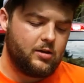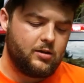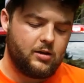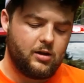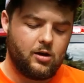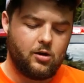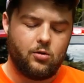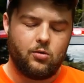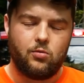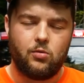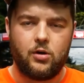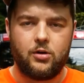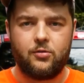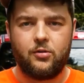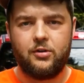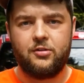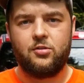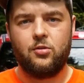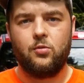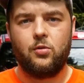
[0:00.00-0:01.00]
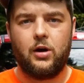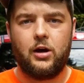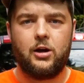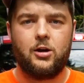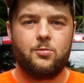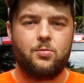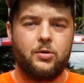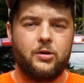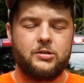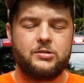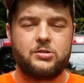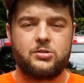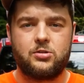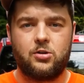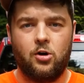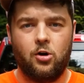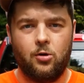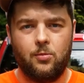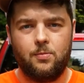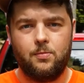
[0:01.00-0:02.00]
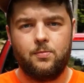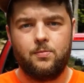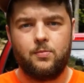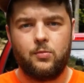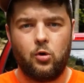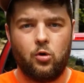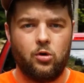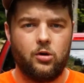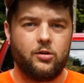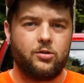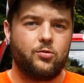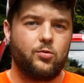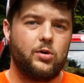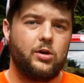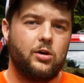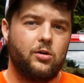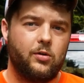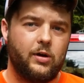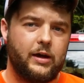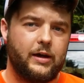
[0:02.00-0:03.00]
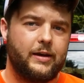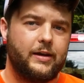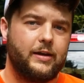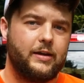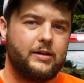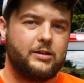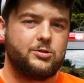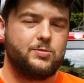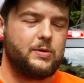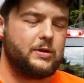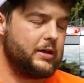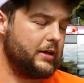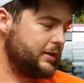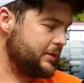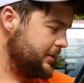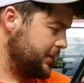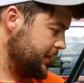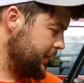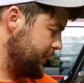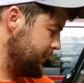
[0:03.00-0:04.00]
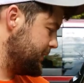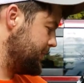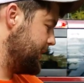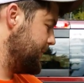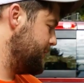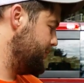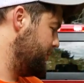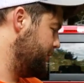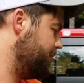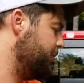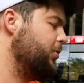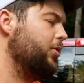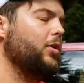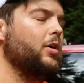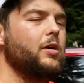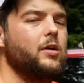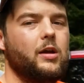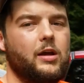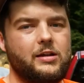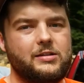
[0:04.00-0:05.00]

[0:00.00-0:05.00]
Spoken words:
Now, one reason why I would put a scope on a 308 is because, like I said before,